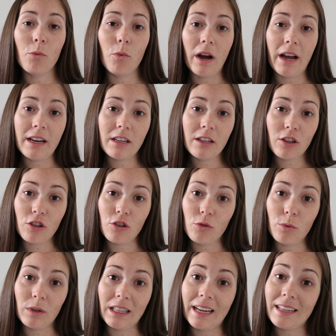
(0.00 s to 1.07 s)
what
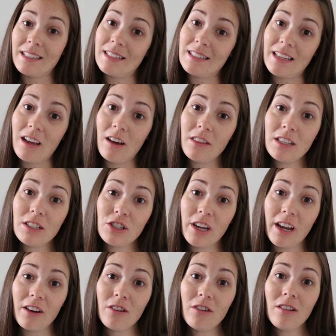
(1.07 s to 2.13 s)
you would like to see on this
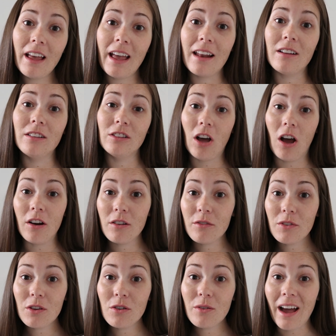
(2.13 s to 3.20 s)
channel, and a lot
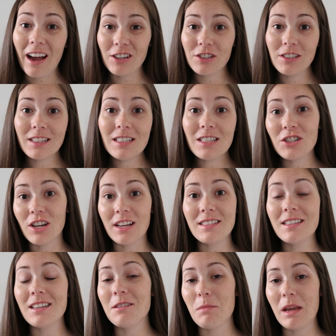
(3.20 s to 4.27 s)
of you actually
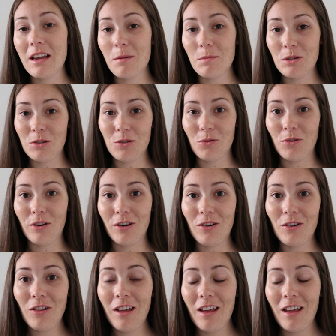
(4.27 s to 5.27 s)
suggested a makeup tutorial.